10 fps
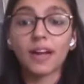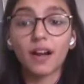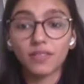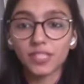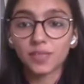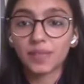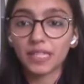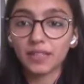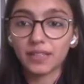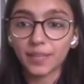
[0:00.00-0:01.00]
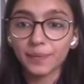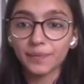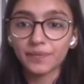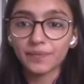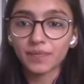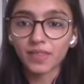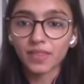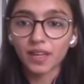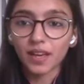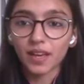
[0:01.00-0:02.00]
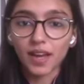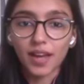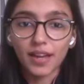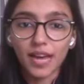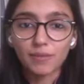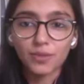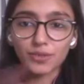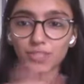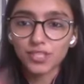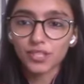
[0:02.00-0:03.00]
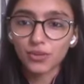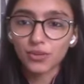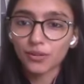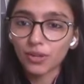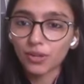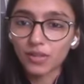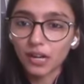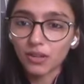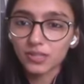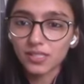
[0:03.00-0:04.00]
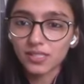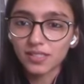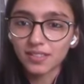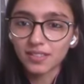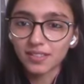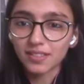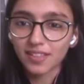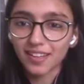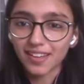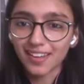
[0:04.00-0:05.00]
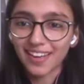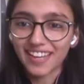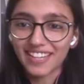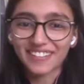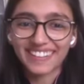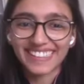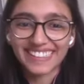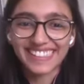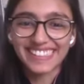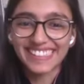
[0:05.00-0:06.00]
oven is preheating, and I'm going to just look at all your doubts and your highs.